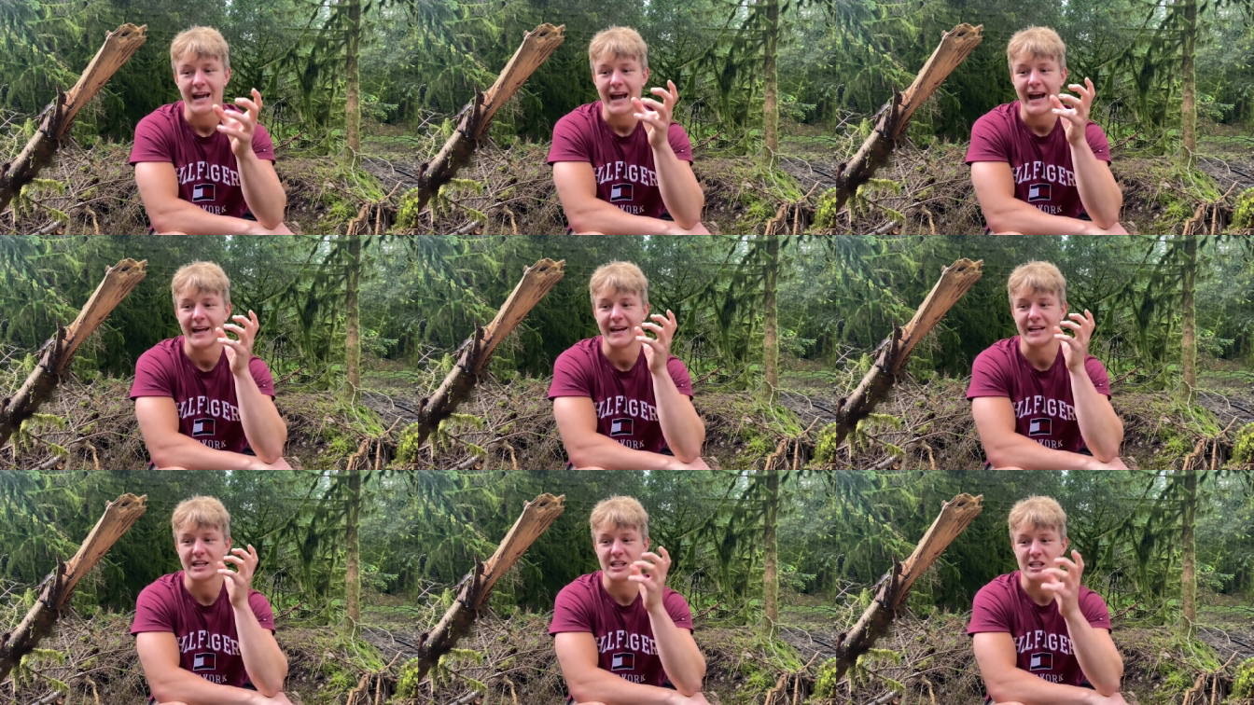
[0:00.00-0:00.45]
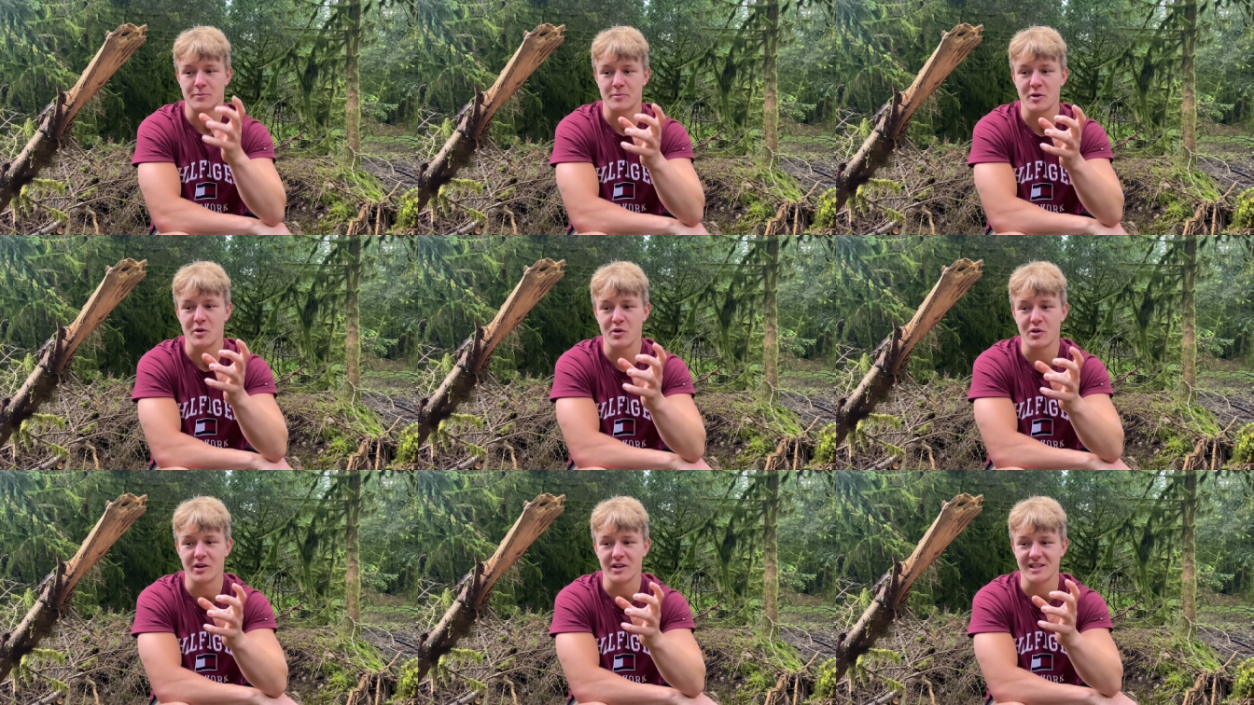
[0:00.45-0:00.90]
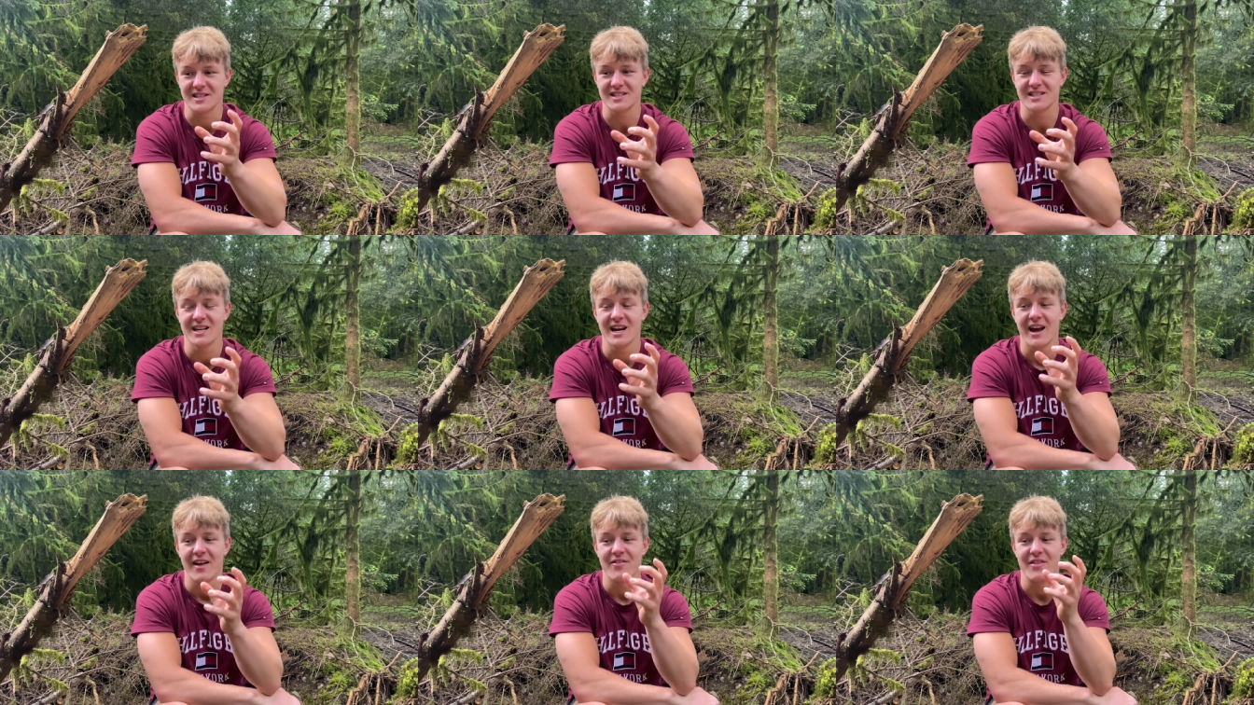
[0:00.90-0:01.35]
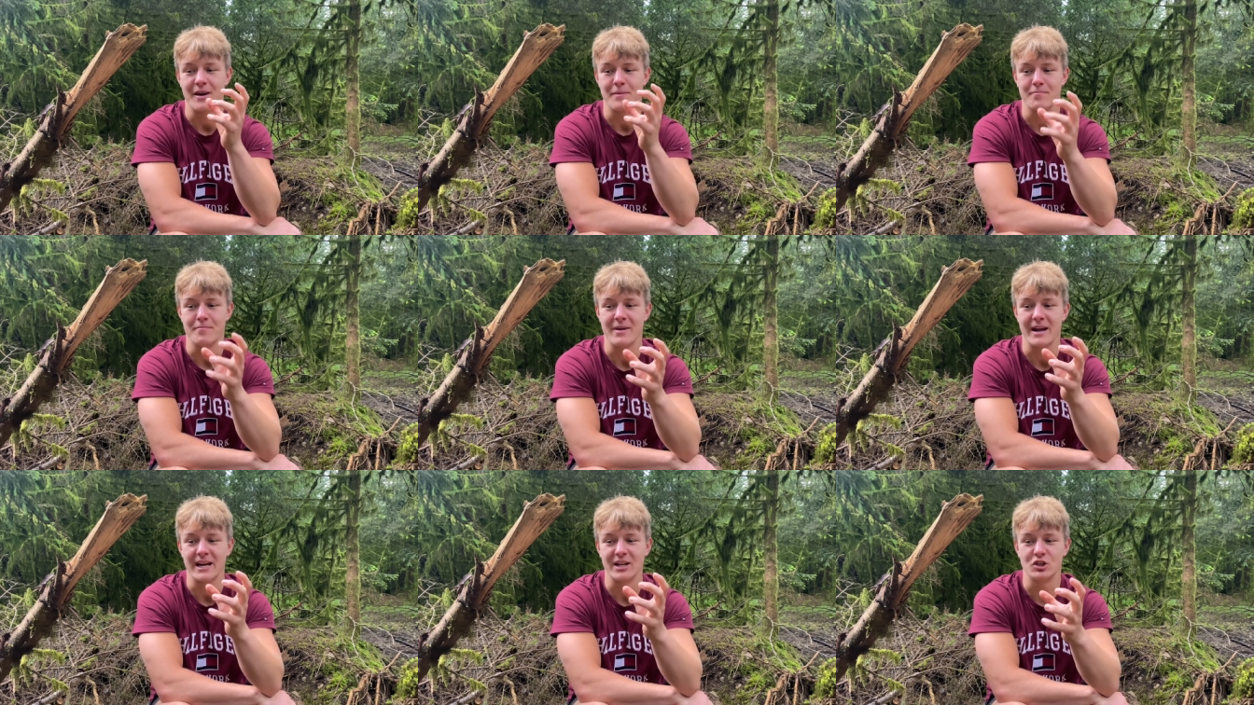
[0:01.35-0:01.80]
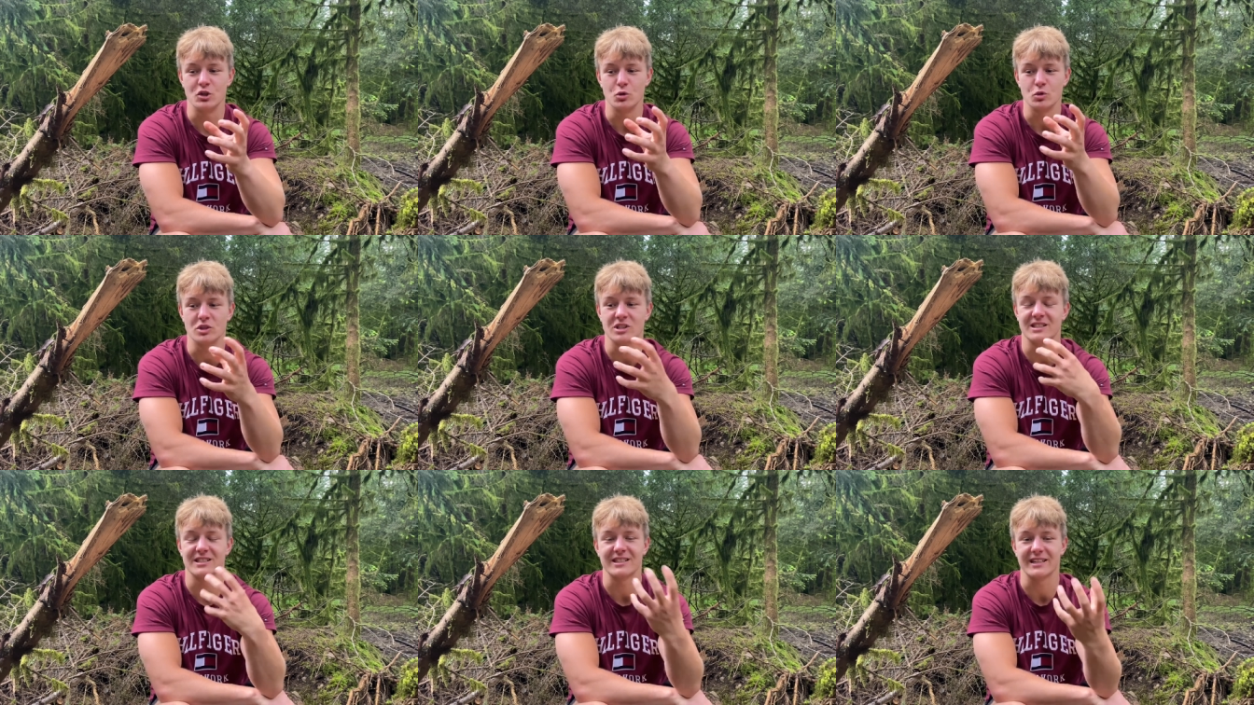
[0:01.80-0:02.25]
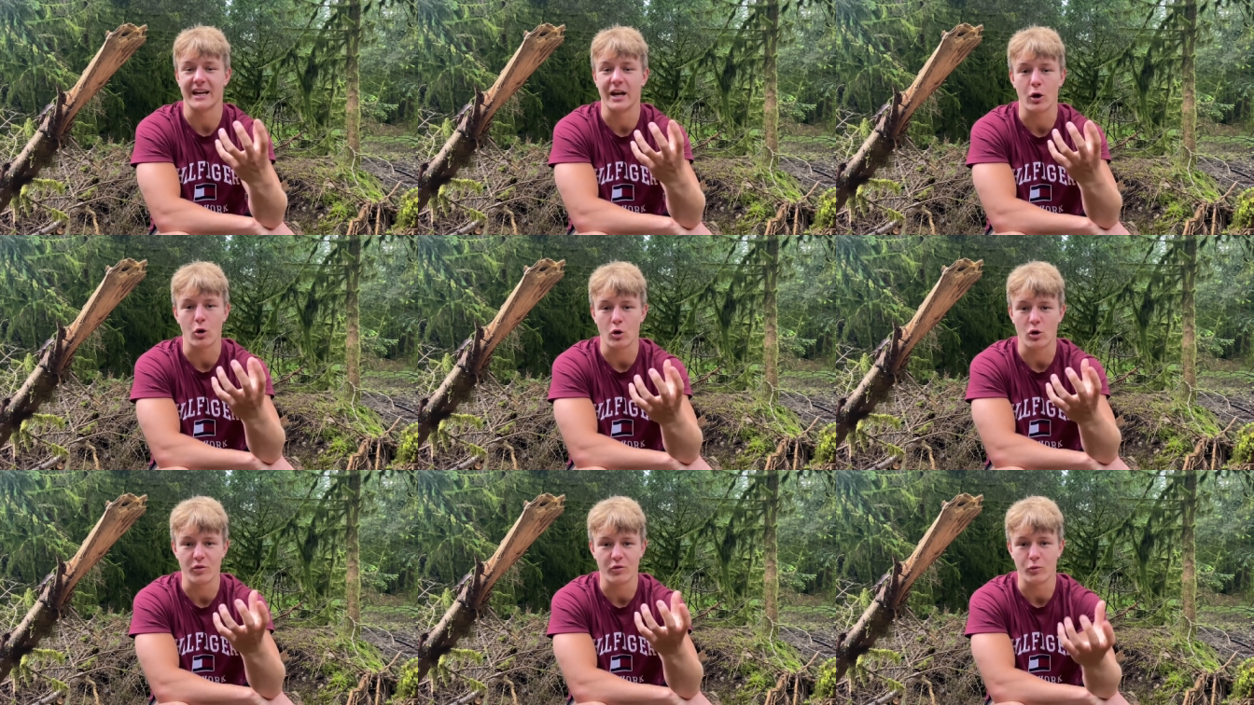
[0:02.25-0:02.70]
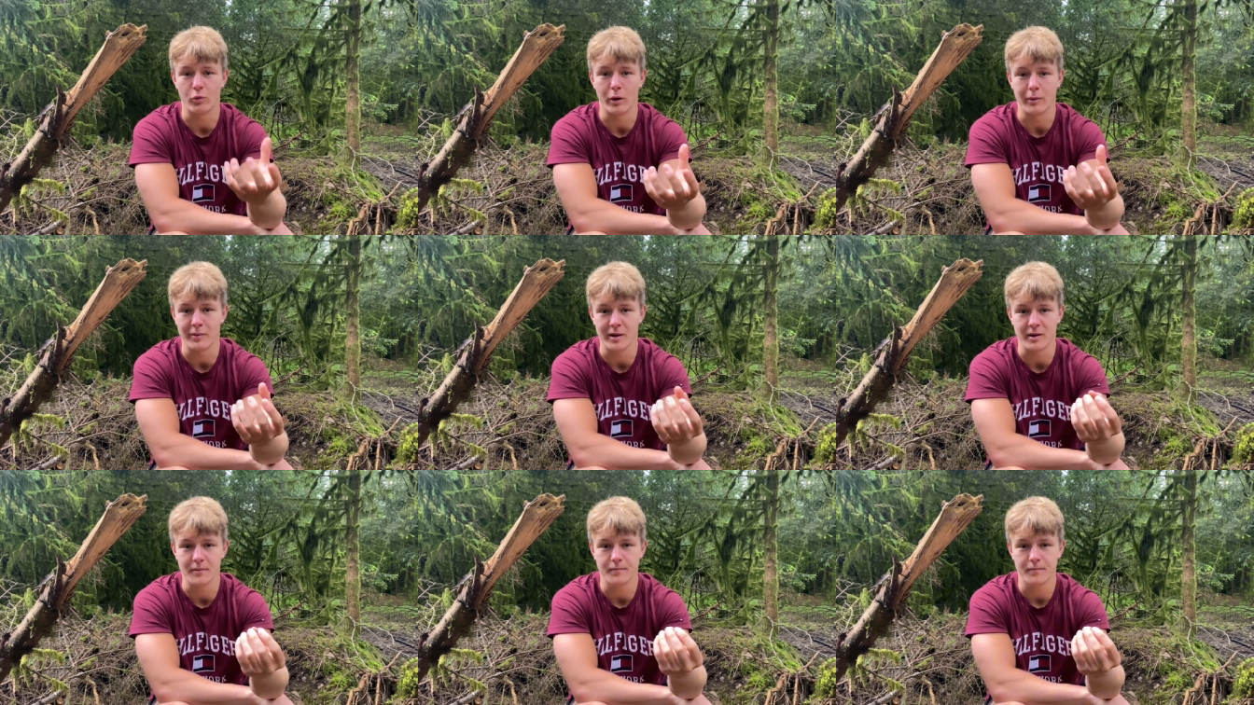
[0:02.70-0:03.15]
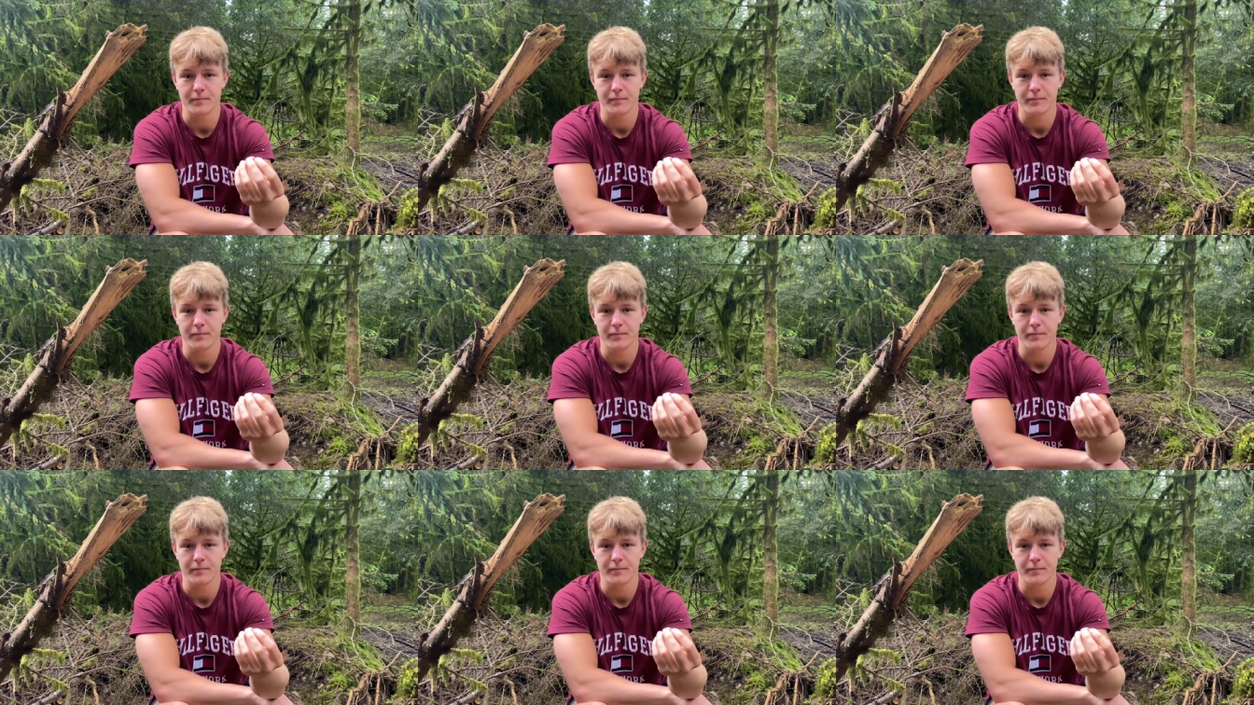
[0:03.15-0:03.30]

an experience that made you scared of women,